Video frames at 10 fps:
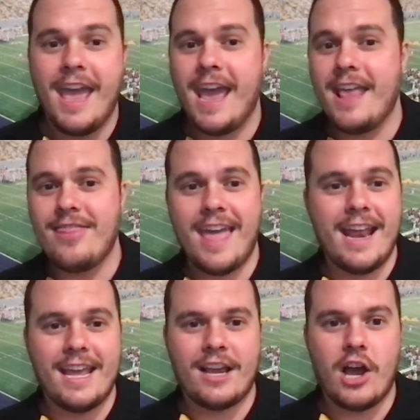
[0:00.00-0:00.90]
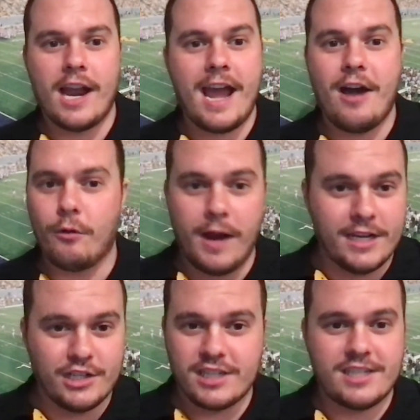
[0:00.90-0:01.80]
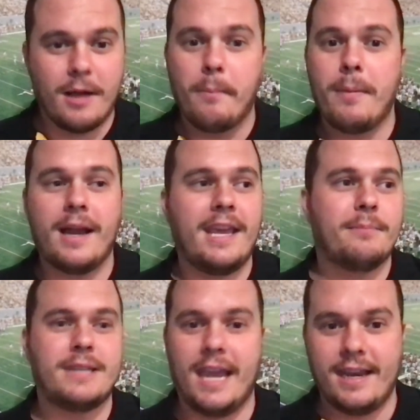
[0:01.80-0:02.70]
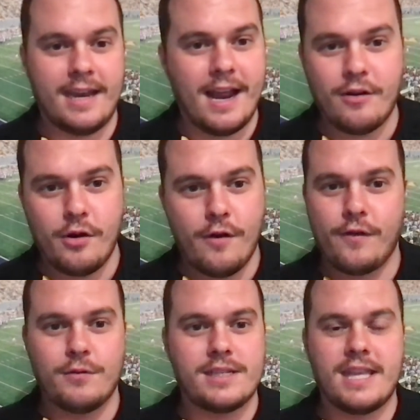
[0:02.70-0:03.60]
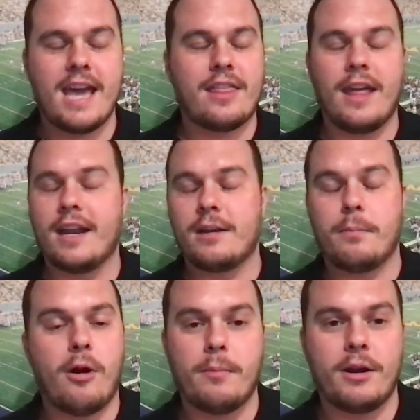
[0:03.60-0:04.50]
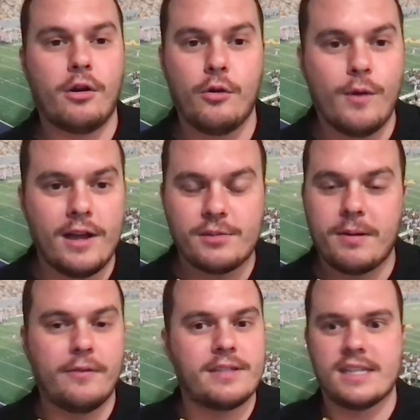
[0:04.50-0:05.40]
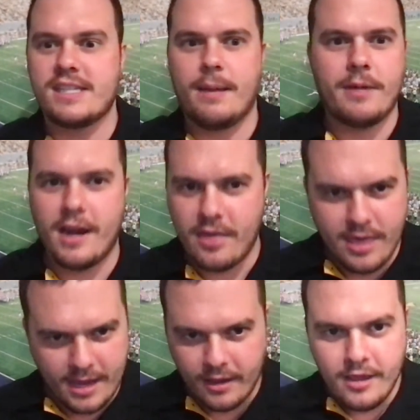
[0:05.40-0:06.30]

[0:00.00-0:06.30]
and then it got outrageous. Somebody obtained it. I don't know if it was the athletic department or who else, but it was the same kind of thing.